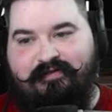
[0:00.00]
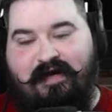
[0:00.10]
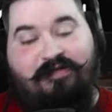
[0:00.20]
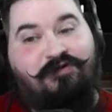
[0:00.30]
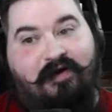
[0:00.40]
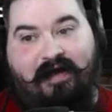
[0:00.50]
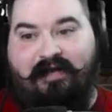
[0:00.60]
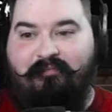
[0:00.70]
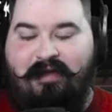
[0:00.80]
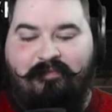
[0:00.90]
I
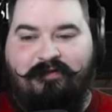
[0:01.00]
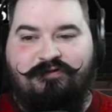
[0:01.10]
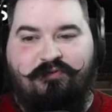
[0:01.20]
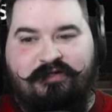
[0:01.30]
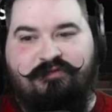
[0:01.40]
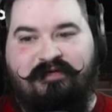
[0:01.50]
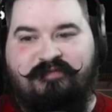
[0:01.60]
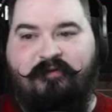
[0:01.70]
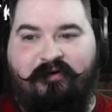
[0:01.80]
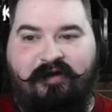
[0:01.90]
tried. Maybe there's a way to make
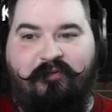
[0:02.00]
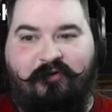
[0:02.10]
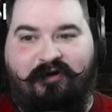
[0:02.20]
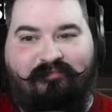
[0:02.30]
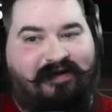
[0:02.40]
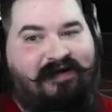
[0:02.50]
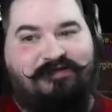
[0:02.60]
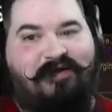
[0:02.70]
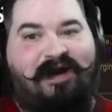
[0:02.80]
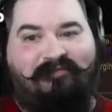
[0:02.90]
spearhead work, but I
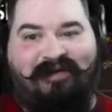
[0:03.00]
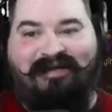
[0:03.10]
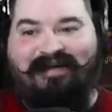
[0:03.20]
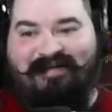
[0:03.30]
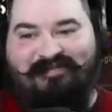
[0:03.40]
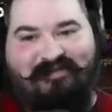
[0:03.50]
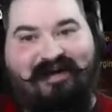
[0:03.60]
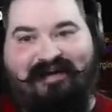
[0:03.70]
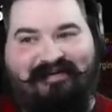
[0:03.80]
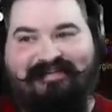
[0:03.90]
tried, man. I
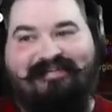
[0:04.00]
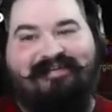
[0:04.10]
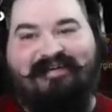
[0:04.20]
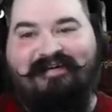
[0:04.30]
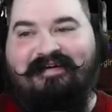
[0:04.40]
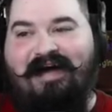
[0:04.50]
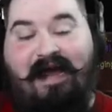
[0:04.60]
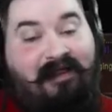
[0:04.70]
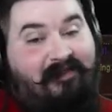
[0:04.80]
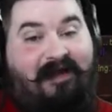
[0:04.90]
tried.
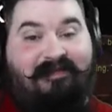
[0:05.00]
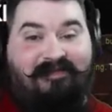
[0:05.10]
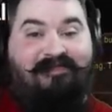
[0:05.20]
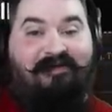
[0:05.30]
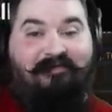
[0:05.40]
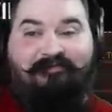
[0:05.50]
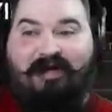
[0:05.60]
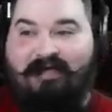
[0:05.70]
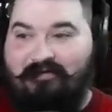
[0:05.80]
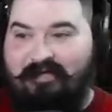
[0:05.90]
I like this though.
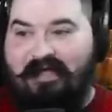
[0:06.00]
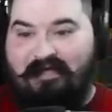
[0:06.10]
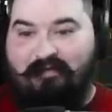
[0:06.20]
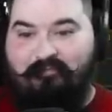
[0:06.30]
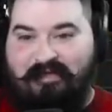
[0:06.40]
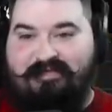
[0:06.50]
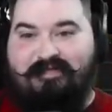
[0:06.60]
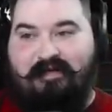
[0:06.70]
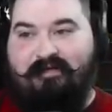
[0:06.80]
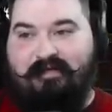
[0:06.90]
I don't hate the
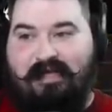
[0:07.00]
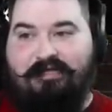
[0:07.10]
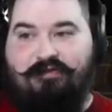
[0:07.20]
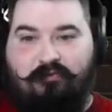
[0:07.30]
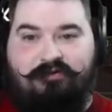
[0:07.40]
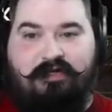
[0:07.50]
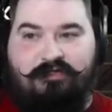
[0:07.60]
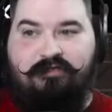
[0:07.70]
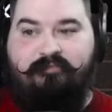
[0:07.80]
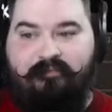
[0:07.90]
playstyle, like the actual
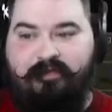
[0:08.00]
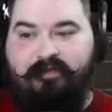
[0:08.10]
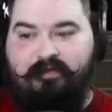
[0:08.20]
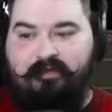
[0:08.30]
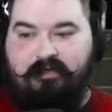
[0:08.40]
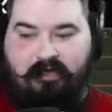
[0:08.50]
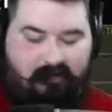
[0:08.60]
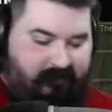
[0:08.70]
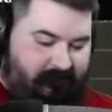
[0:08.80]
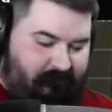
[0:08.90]
rotation.
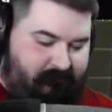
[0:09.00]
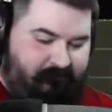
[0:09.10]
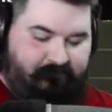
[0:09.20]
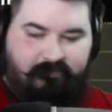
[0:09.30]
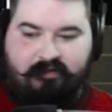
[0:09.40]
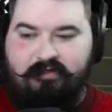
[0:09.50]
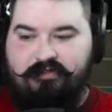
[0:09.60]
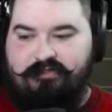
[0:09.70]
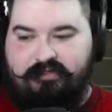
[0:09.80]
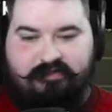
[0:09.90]
I like it.
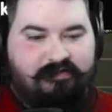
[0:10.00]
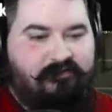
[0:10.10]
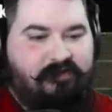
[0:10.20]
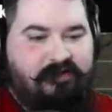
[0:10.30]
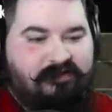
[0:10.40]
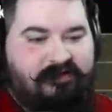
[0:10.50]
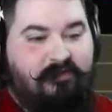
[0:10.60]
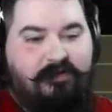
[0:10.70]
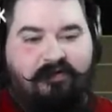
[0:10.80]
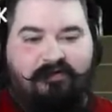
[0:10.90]
Jeez.
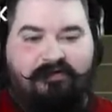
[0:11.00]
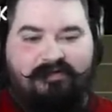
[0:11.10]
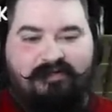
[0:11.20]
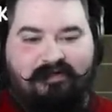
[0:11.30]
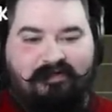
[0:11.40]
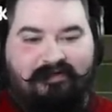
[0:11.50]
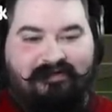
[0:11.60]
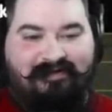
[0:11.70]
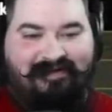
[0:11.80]
Demon Hunter is uh